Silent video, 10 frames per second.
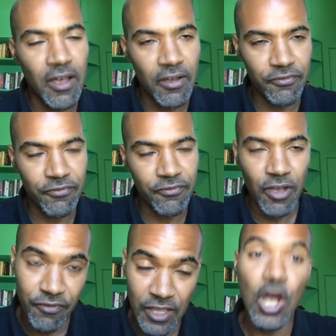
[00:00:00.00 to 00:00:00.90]
of,
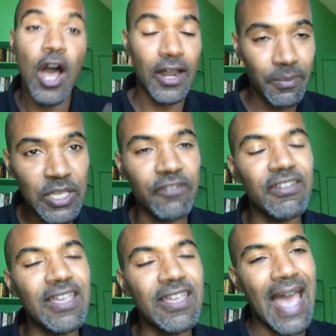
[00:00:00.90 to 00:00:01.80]
of economy,
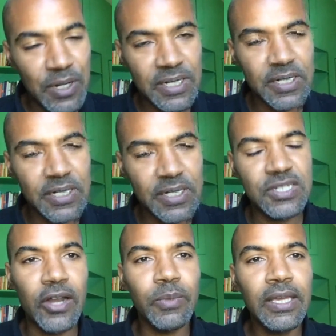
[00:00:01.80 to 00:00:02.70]
of capitalist
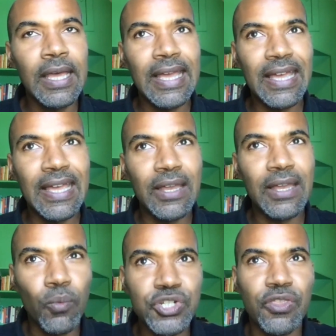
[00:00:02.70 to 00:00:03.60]
economy,
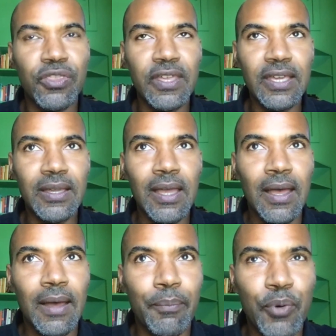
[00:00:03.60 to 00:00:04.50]
in which the